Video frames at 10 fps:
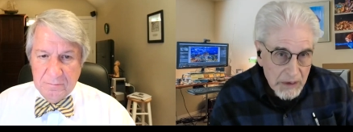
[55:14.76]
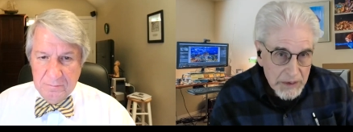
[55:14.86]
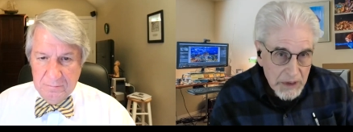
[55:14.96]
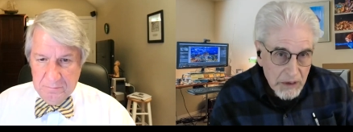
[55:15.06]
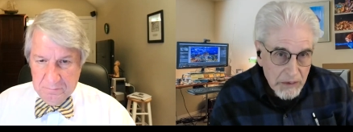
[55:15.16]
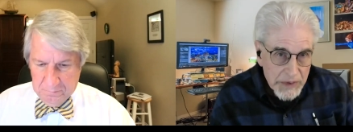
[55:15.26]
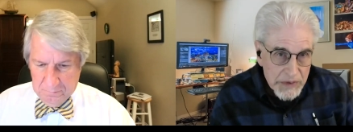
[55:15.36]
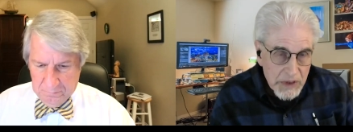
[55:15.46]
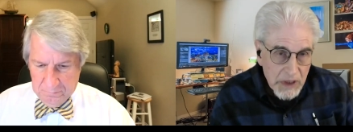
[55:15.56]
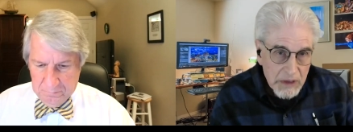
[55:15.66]
Speaker 1: you know
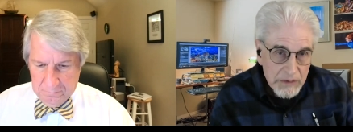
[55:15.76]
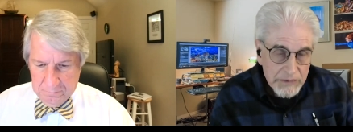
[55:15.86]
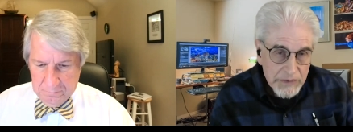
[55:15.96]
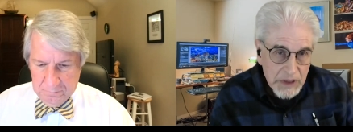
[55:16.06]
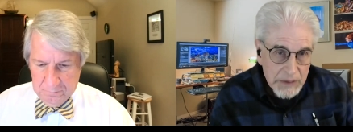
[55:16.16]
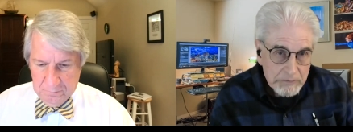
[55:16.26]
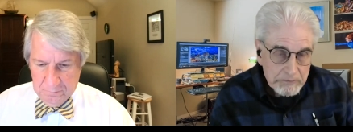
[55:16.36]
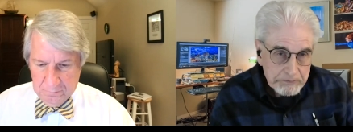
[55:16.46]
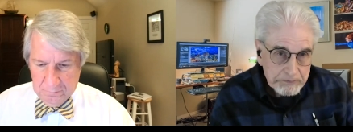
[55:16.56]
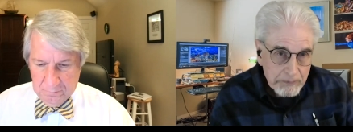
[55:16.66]
this kind of
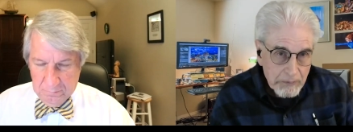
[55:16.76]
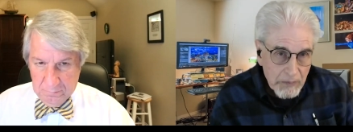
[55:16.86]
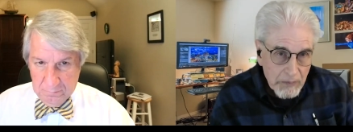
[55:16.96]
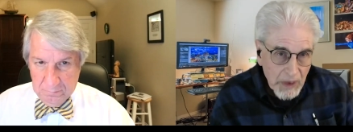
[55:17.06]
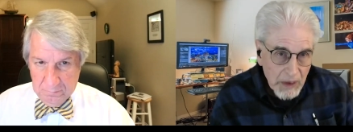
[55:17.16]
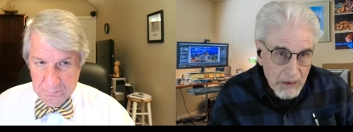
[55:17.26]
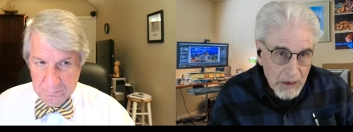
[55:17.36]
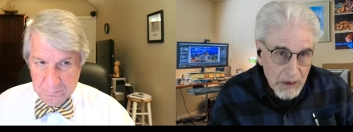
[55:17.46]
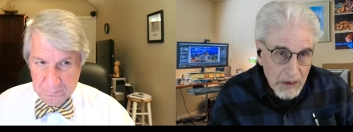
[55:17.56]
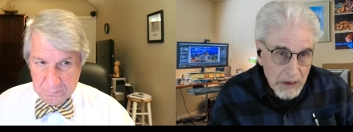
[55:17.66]

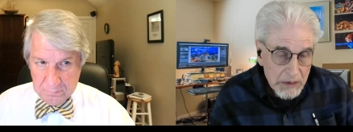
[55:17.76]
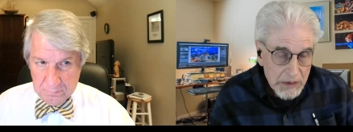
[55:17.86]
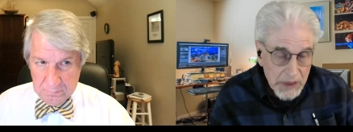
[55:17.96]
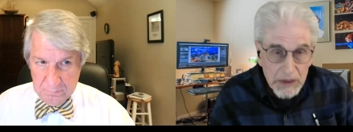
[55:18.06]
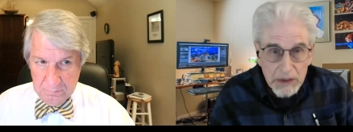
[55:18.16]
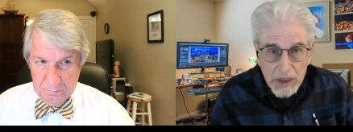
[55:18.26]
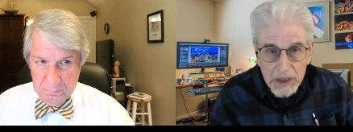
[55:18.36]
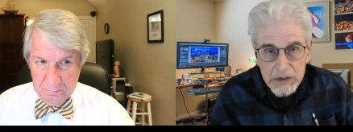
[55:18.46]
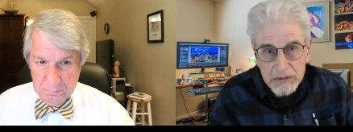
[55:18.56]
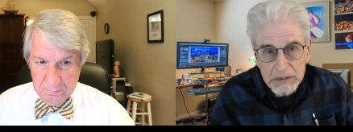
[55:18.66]
um, data
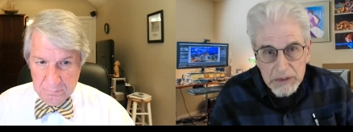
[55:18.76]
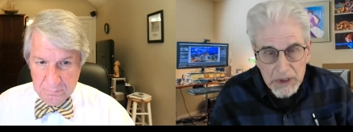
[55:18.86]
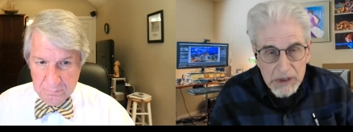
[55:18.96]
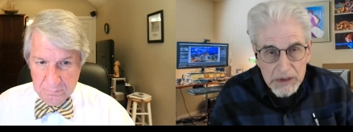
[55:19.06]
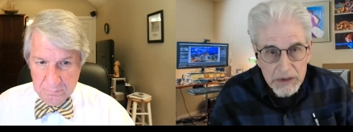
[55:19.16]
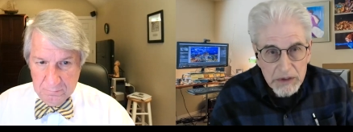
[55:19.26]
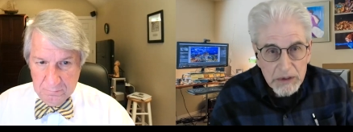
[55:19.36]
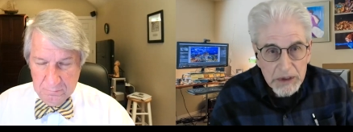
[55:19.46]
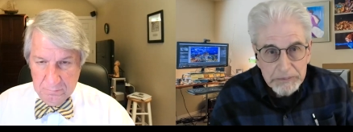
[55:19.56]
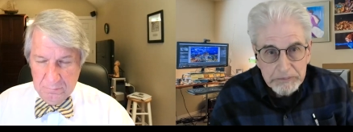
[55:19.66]
collection to
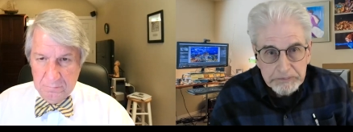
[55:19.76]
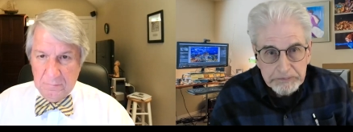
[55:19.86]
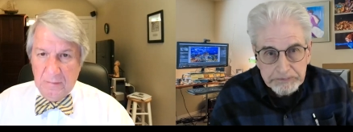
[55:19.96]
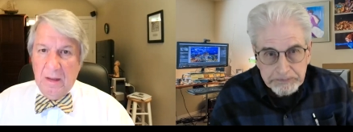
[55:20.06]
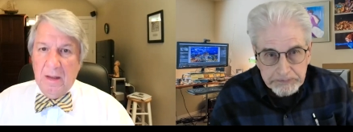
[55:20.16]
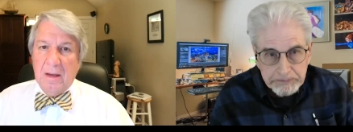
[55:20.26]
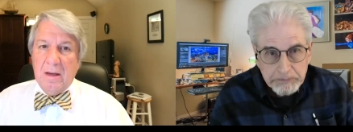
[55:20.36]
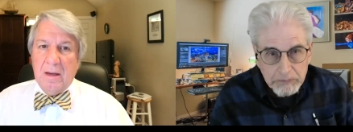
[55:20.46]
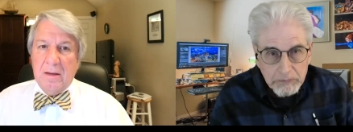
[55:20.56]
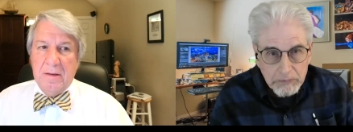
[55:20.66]
do it.
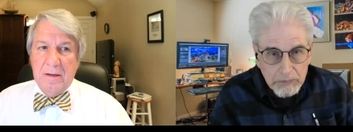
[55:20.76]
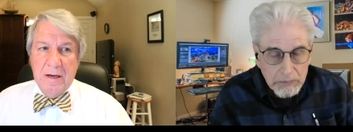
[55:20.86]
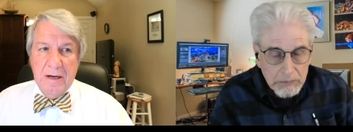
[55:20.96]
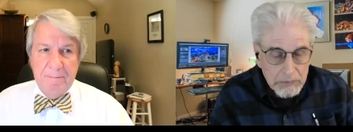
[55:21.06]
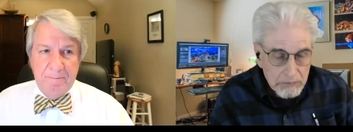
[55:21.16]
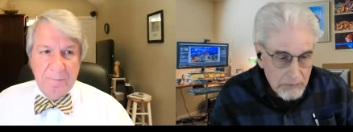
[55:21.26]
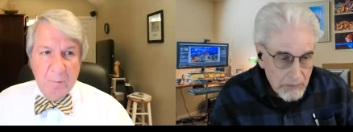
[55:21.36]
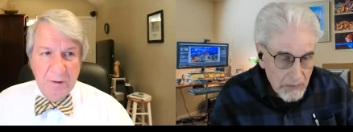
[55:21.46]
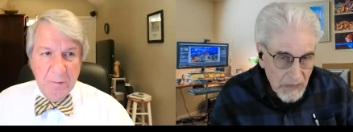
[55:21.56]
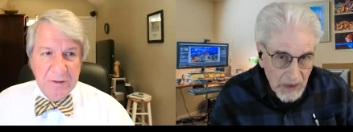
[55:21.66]
Speaker 2: The
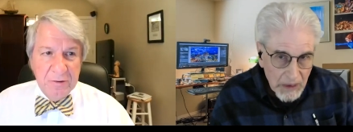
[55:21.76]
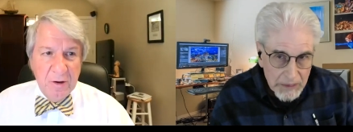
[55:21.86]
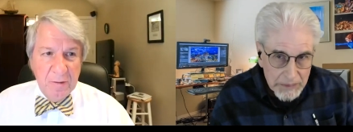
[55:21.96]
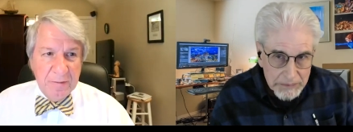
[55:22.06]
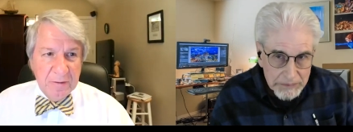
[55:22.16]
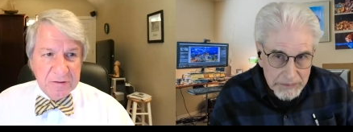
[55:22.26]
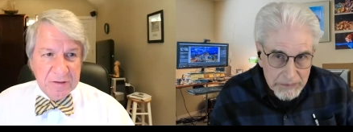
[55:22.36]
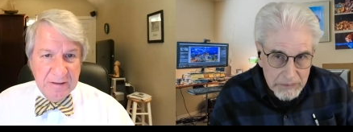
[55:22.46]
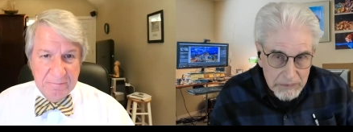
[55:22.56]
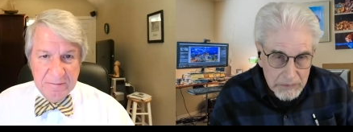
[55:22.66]
we, we do know that there's
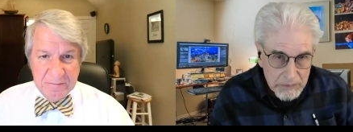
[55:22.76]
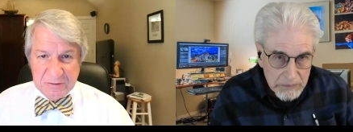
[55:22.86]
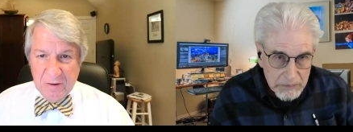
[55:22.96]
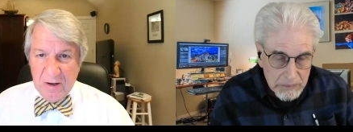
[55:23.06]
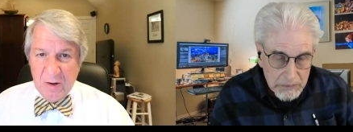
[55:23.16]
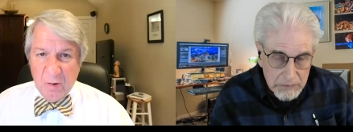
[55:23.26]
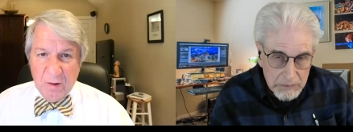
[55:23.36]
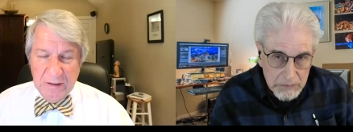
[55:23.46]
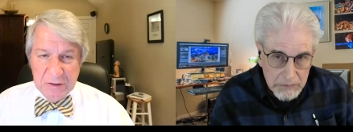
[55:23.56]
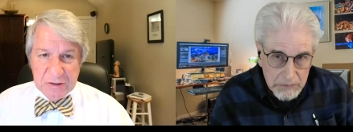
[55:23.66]
a, a strong
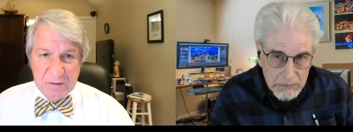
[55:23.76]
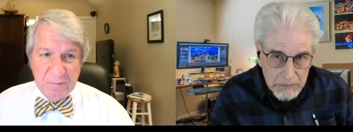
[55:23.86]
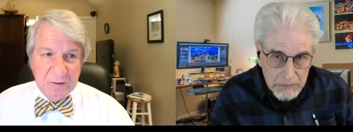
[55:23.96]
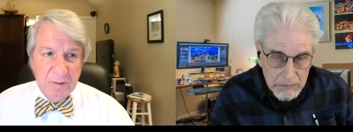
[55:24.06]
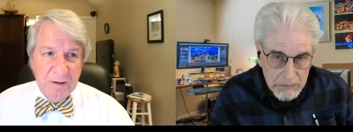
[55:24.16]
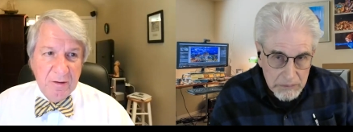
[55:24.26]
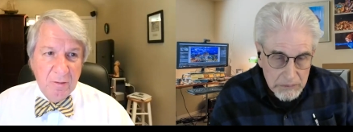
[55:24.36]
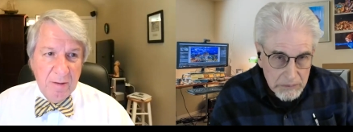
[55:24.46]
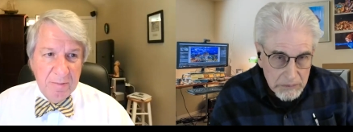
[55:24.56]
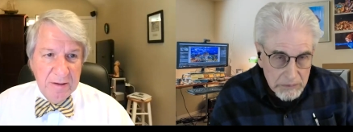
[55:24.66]
correlation between
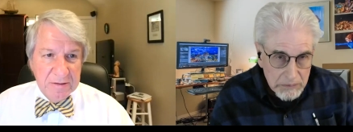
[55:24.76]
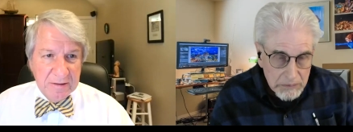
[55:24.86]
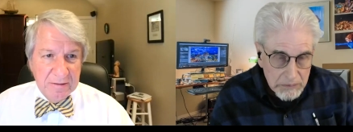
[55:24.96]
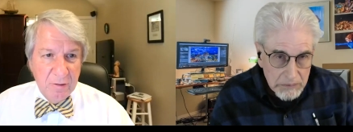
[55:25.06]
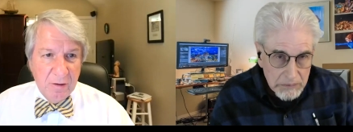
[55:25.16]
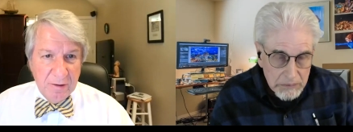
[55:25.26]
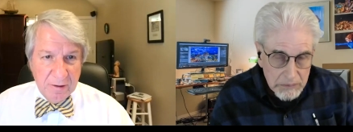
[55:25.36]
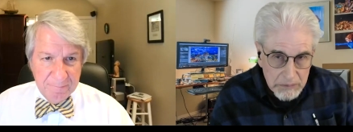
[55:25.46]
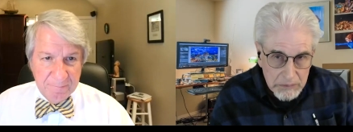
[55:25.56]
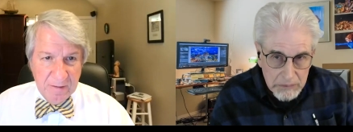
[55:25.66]
UAPs and
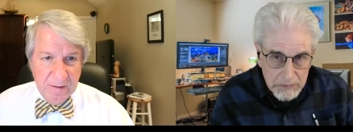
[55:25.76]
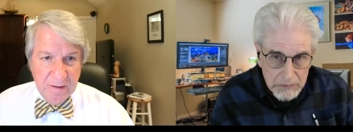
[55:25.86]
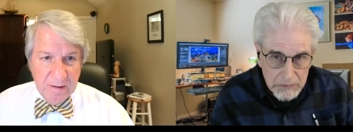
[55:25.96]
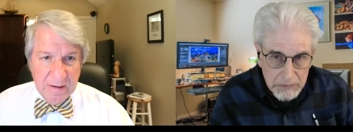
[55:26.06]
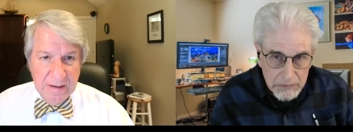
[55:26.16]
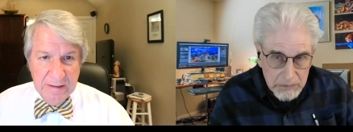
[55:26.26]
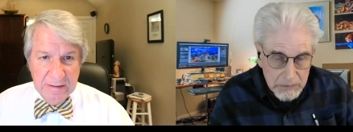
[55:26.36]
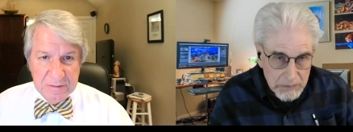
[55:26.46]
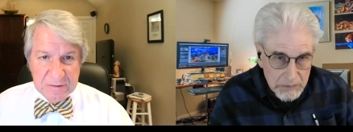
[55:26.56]
nuclear. And